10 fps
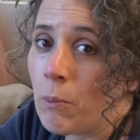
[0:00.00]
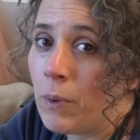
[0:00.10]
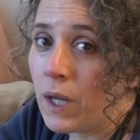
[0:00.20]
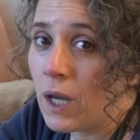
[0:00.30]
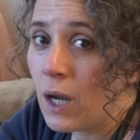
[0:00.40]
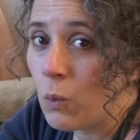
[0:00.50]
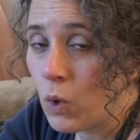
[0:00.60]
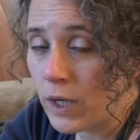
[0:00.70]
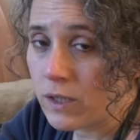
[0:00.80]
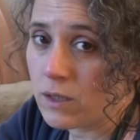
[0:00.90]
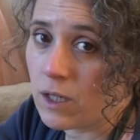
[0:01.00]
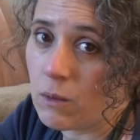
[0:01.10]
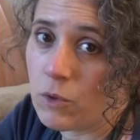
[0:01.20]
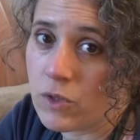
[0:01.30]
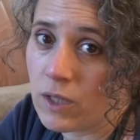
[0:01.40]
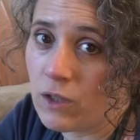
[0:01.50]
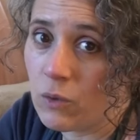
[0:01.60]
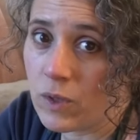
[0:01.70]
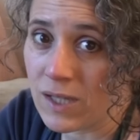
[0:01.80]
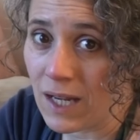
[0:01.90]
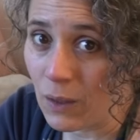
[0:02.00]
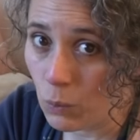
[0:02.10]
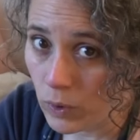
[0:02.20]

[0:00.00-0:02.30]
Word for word: But I want to talk mostly on the ones I